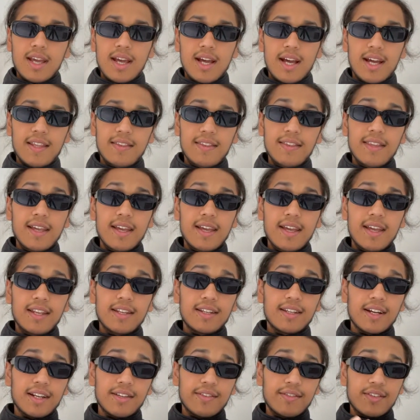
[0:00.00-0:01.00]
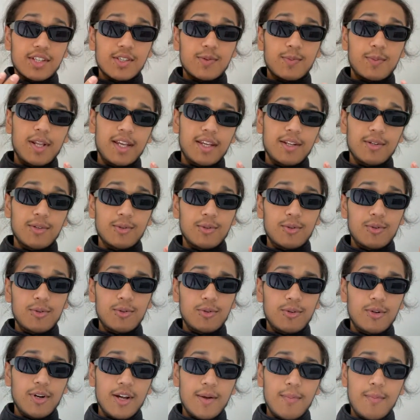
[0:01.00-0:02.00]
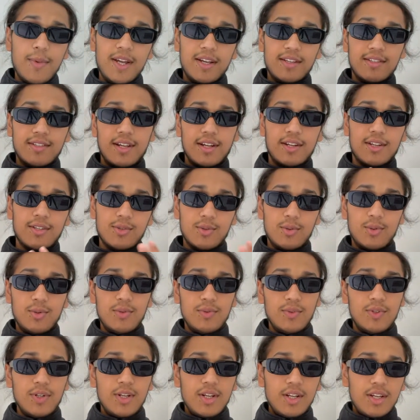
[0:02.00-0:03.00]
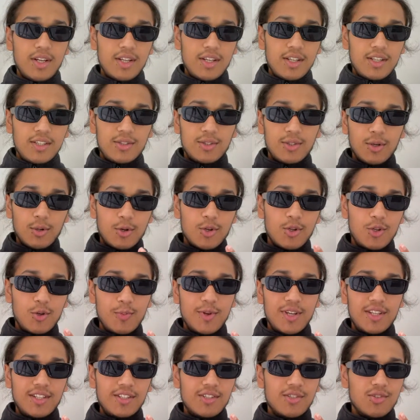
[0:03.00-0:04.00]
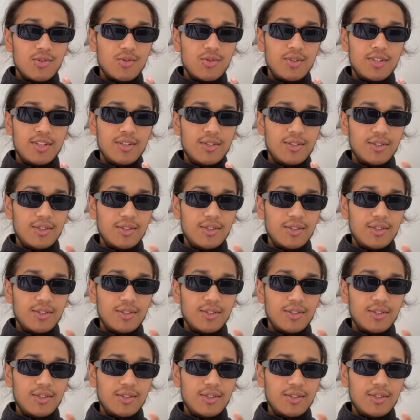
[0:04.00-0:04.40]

and then kind of explain it all and make like a sort of documentary,